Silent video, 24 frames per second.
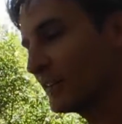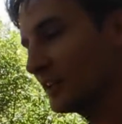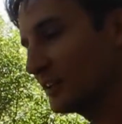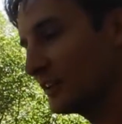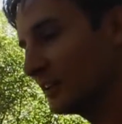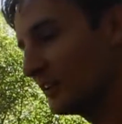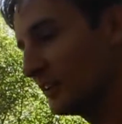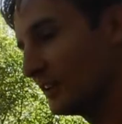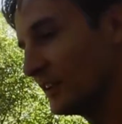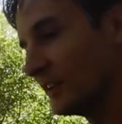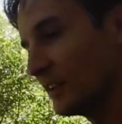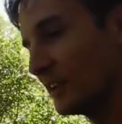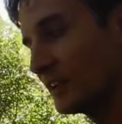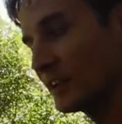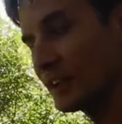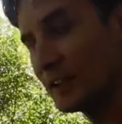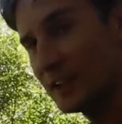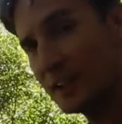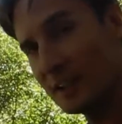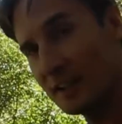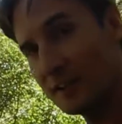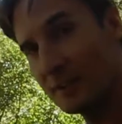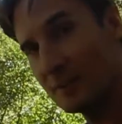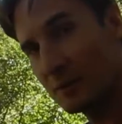uh,
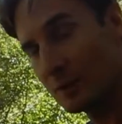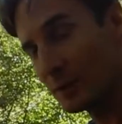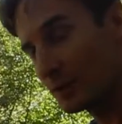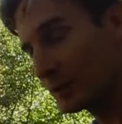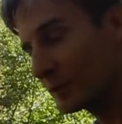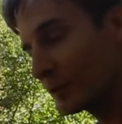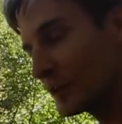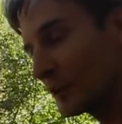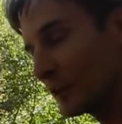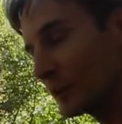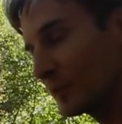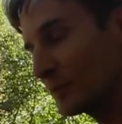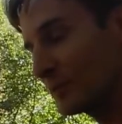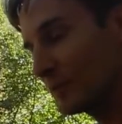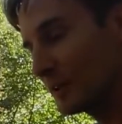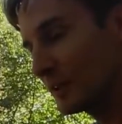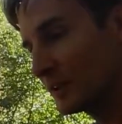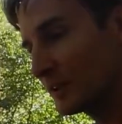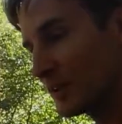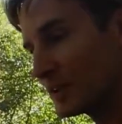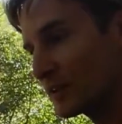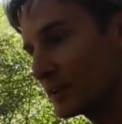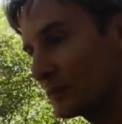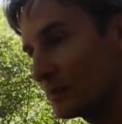again, when we're talking about
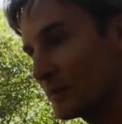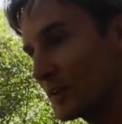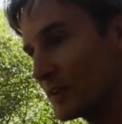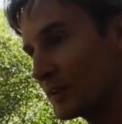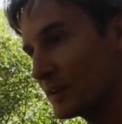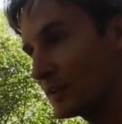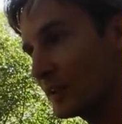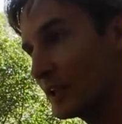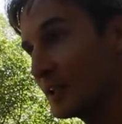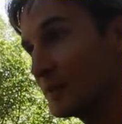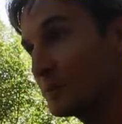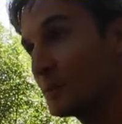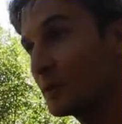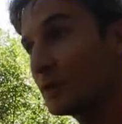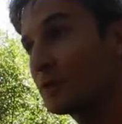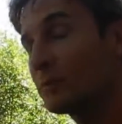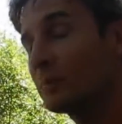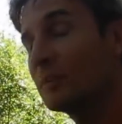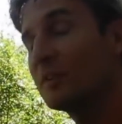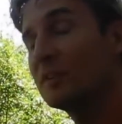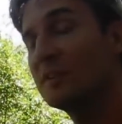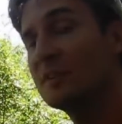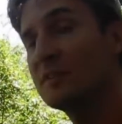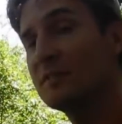natural method, and more
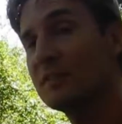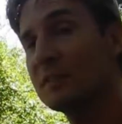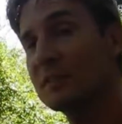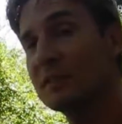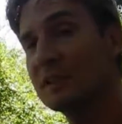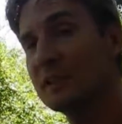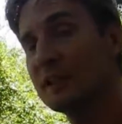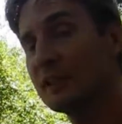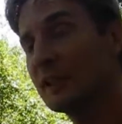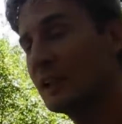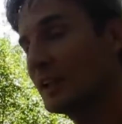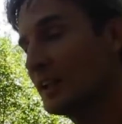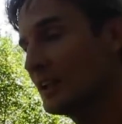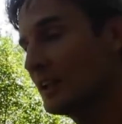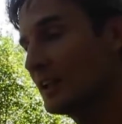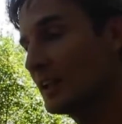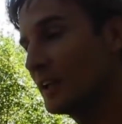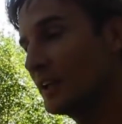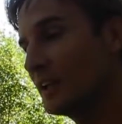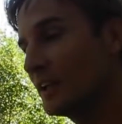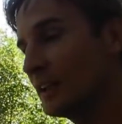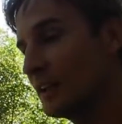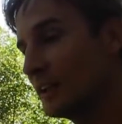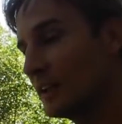specifically
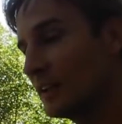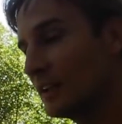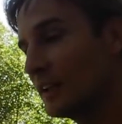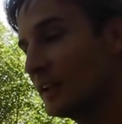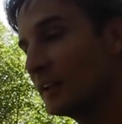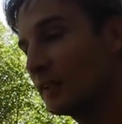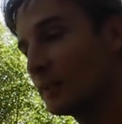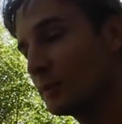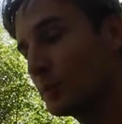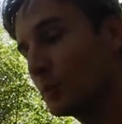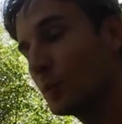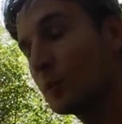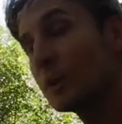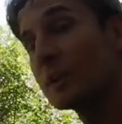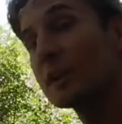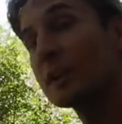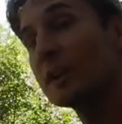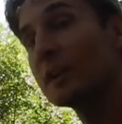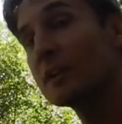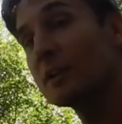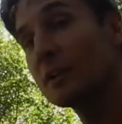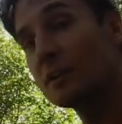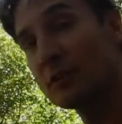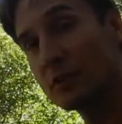uh, his work
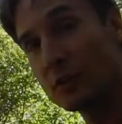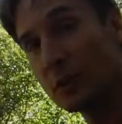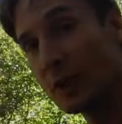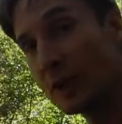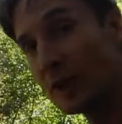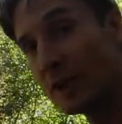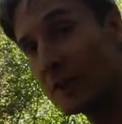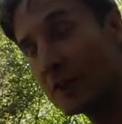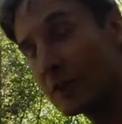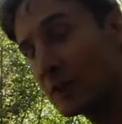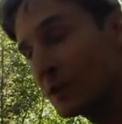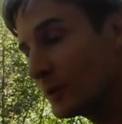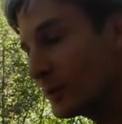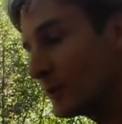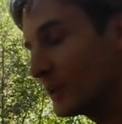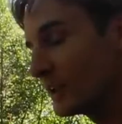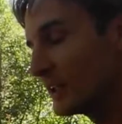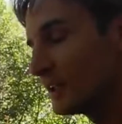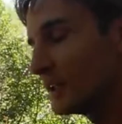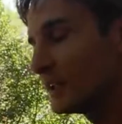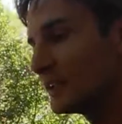in the Strength Code,